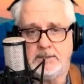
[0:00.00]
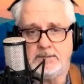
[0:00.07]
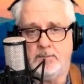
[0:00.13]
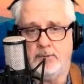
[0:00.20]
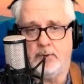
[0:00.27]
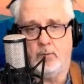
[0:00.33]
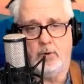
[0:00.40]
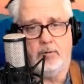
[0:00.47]
from
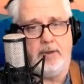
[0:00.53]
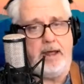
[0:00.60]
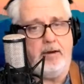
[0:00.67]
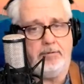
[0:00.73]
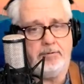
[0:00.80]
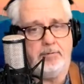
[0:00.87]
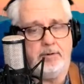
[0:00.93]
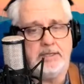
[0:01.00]
the World
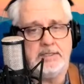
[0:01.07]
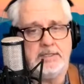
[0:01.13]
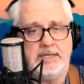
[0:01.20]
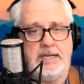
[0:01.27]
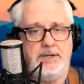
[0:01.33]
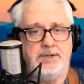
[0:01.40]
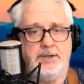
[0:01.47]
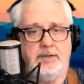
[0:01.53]
Health
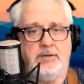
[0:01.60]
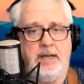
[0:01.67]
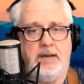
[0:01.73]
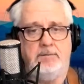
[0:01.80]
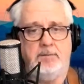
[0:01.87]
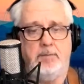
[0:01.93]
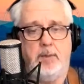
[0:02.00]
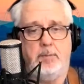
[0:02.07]
Organization and
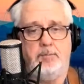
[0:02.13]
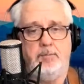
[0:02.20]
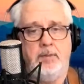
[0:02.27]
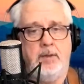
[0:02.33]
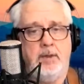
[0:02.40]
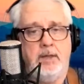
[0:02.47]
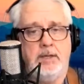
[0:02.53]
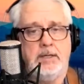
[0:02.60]
from the
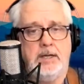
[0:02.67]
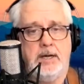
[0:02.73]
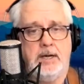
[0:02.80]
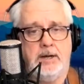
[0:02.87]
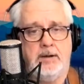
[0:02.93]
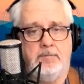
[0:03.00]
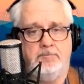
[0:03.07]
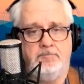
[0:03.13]

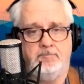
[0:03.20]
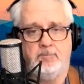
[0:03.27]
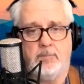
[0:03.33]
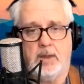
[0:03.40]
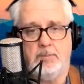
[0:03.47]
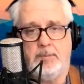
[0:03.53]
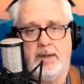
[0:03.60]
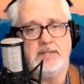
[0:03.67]

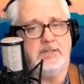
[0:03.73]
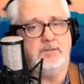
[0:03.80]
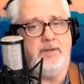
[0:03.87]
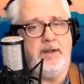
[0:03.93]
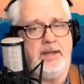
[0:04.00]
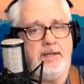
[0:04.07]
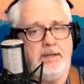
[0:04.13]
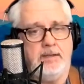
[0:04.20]

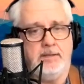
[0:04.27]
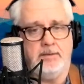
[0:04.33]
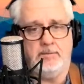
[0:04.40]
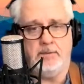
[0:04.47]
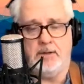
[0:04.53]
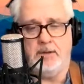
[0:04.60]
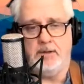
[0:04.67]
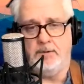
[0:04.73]
Pennsylvania
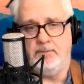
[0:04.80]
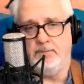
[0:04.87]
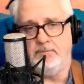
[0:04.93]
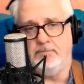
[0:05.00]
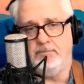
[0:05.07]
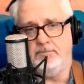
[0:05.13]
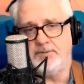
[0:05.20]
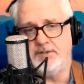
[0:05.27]

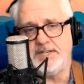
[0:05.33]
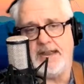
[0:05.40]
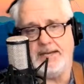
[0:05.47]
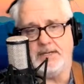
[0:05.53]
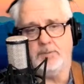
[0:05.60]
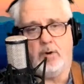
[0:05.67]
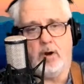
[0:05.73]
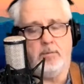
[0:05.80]
State
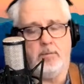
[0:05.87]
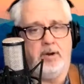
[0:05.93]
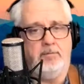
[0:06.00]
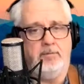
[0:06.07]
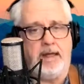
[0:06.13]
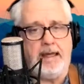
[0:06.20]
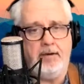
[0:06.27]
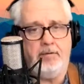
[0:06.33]
Department of
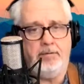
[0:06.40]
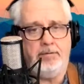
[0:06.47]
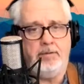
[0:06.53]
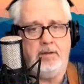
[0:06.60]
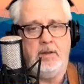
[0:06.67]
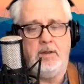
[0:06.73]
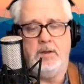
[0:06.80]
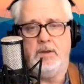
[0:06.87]
Health.
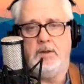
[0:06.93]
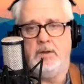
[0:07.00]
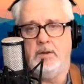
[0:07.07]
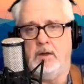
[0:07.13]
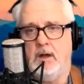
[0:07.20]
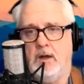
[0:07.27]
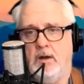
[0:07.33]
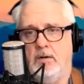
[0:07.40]

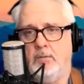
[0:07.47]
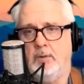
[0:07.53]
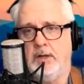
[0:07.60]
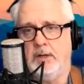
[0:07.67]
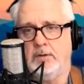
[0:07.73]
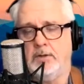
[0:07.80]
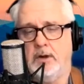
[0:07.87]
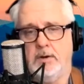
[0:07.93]
We
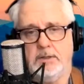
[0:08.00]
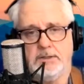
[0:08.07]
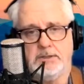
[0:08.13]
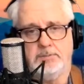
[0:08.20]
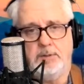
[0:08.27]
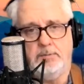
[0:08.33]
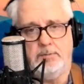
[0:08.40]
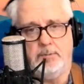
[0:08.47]
encouraged
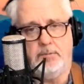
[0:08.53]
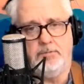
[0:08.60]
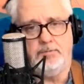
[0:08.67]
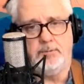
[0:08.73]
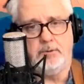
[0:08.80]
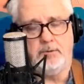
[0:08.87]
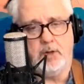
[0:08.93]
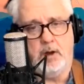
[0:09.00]
people
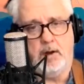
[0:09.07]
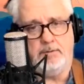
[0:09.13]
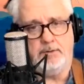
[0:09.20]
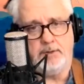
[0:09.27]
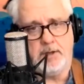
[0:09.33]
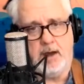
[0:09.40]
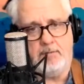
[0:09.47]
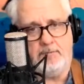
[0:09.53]
go out
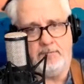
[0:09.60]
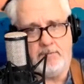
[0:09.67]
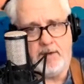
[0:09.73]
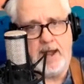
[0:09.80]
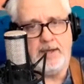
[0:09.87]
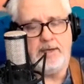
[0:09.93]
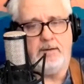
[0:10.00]
and find